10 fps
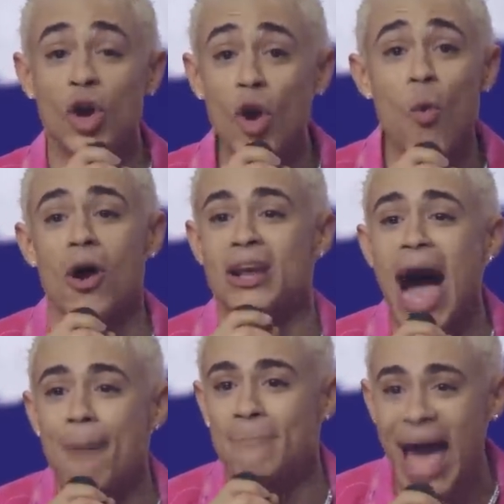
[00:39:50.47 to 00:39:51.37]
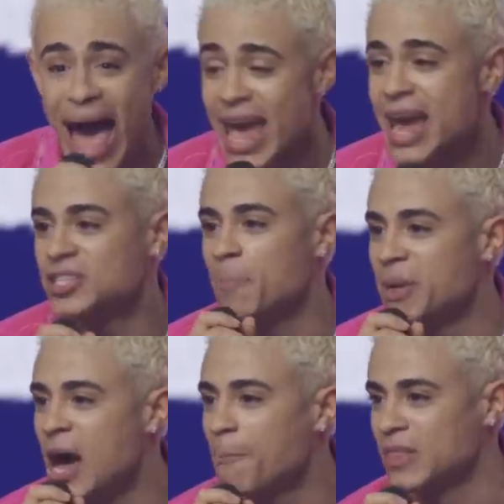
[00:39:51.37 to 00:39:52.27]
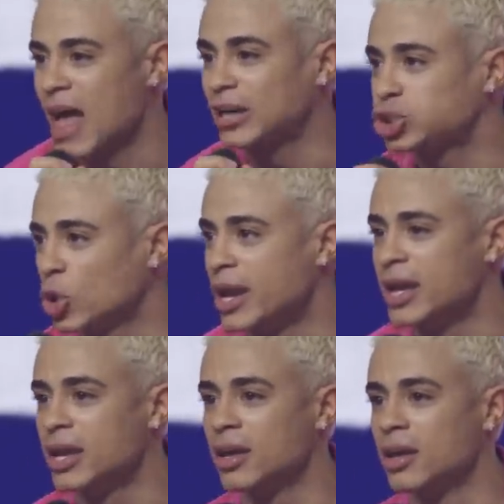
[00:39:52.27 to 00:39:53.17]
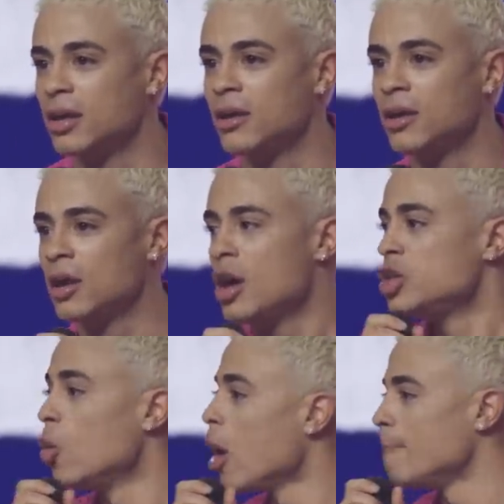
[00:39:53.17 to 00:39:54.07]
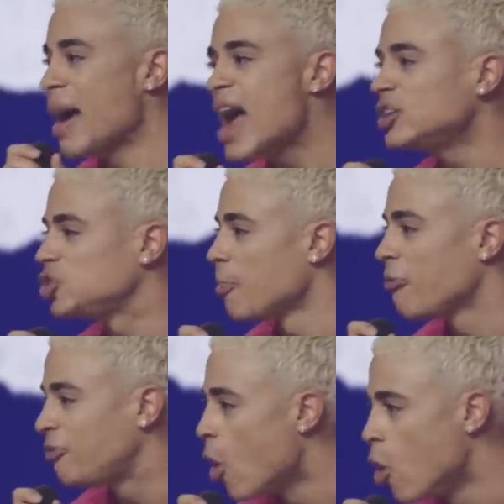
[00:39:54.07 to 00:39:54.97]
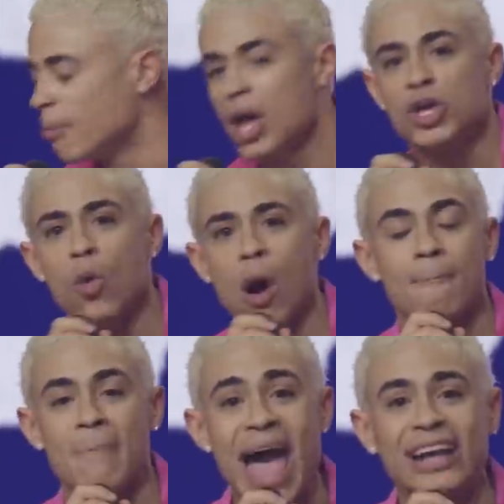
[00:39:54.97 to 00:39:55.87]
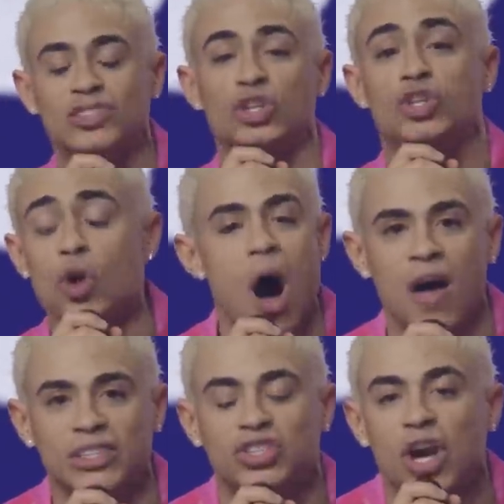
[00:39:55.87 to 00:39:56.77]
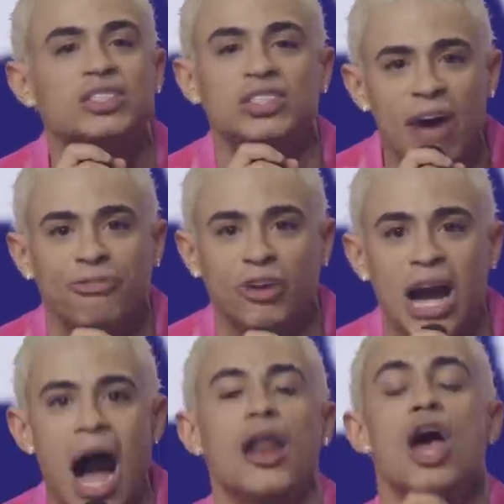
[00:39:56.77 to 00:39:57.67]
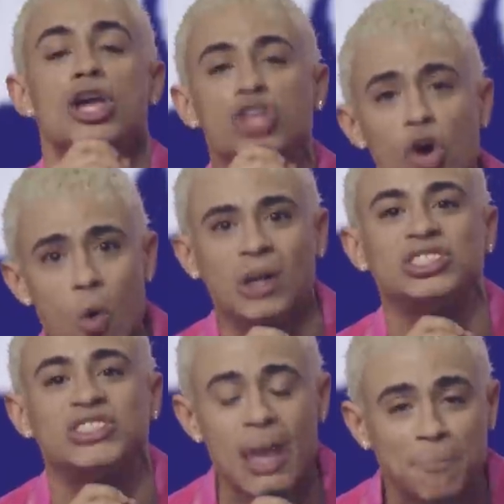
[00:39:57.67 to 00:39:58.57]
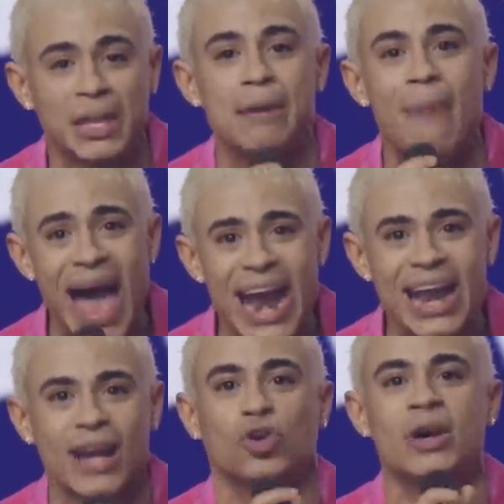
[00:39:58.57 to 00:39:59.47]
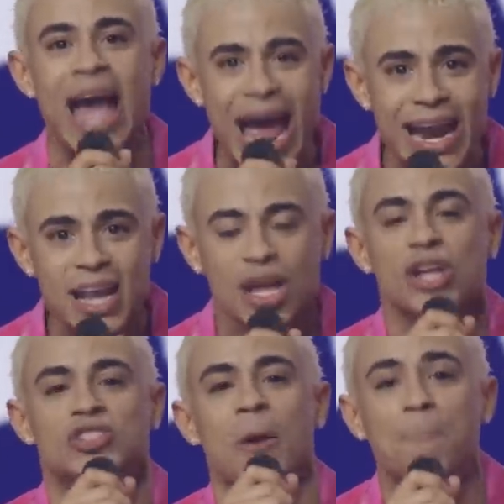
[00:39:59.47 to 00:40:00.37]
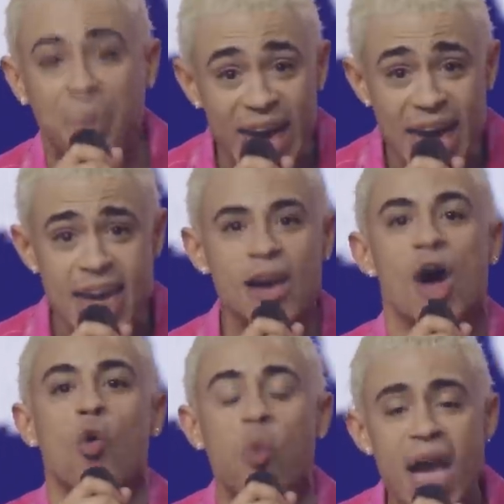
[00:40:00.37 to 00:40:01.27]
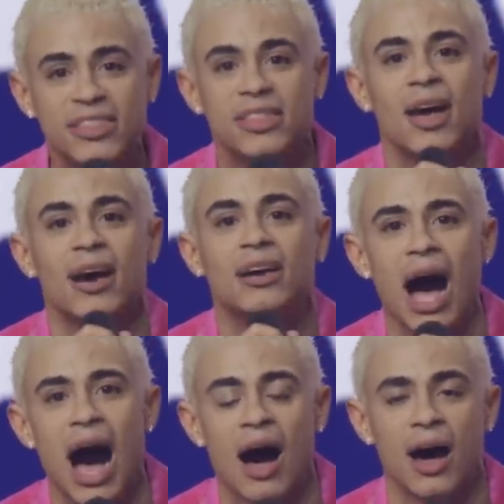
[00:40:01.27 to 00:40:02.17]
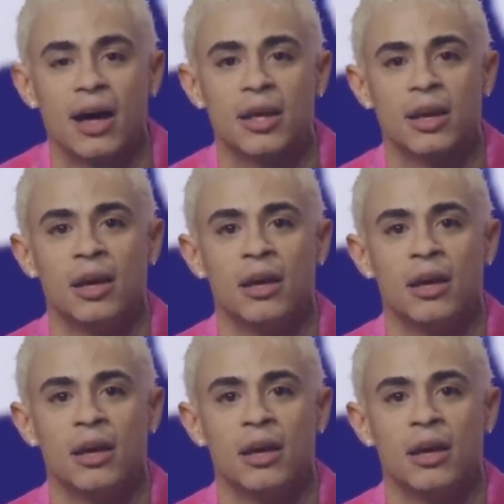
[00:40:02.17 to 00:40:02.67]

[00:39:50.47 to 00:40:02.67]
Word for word: You were not made to be up in that tree. You weren't made to perform. You weren't made to do all this good stuff for God. You were simply made and created to be with God.